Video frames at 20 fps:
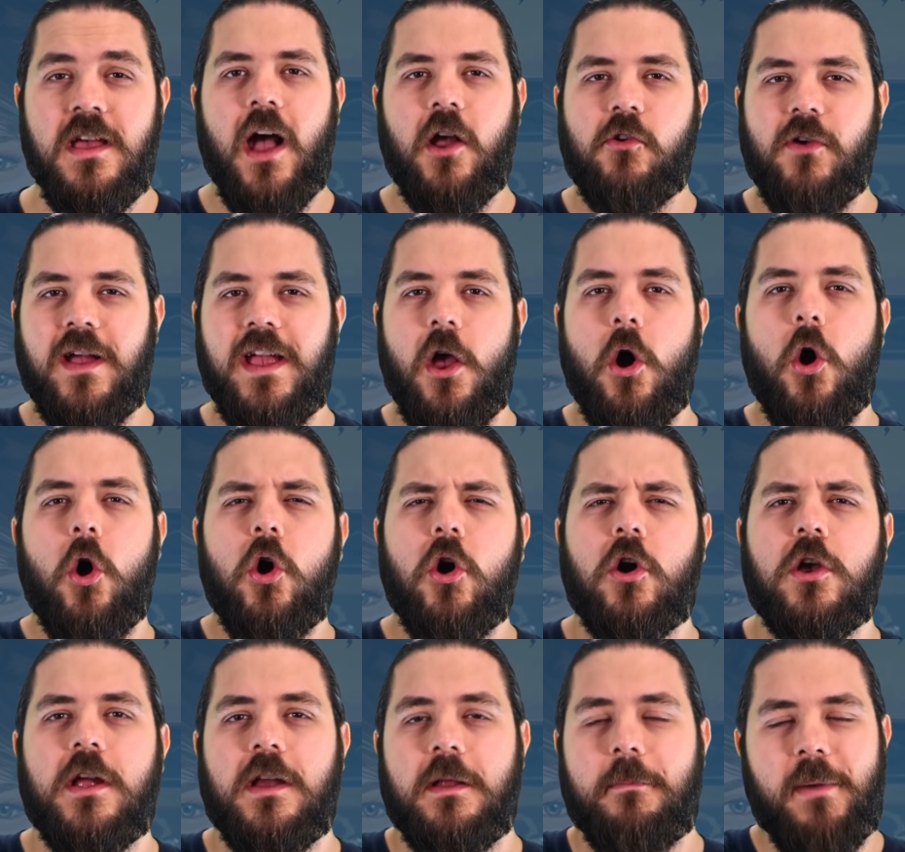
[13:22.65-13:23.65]
a great
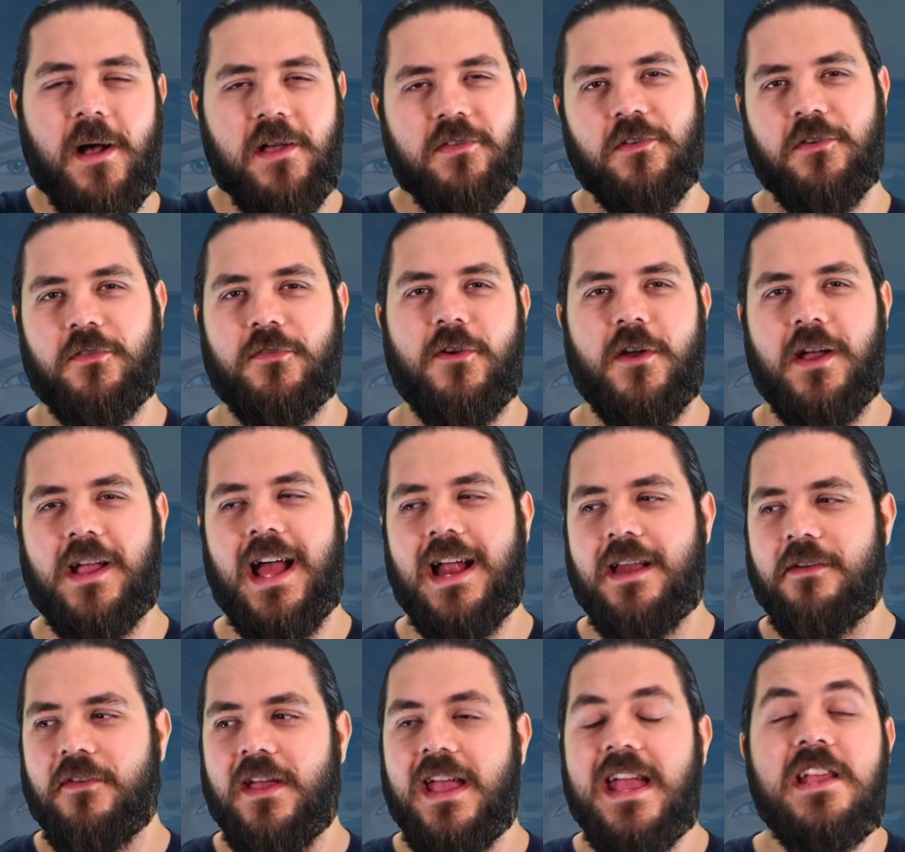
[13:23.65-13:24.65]
hook and a puzzle for a
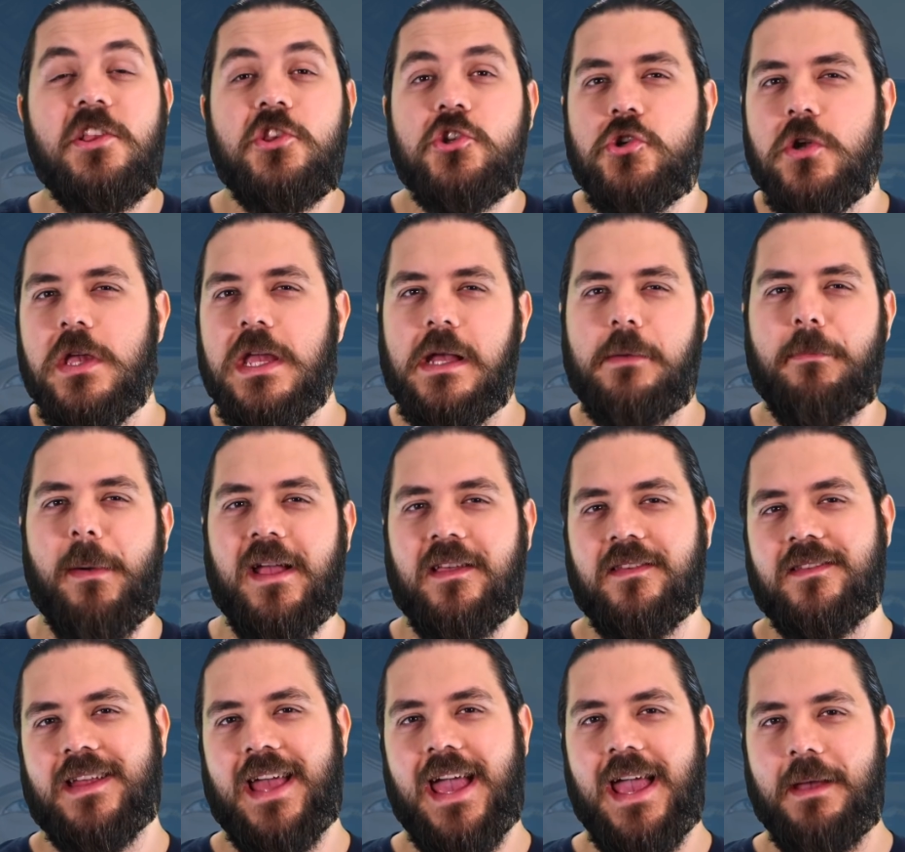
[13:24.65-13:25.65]
kind of
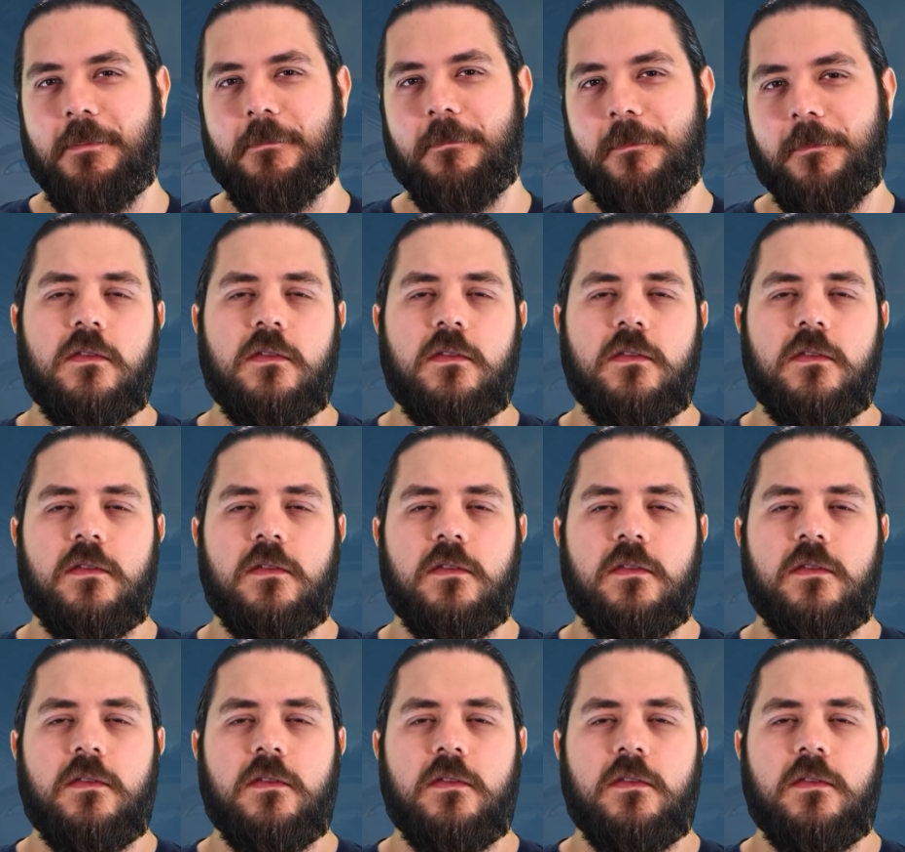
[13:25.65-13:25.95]
intrigue-based game.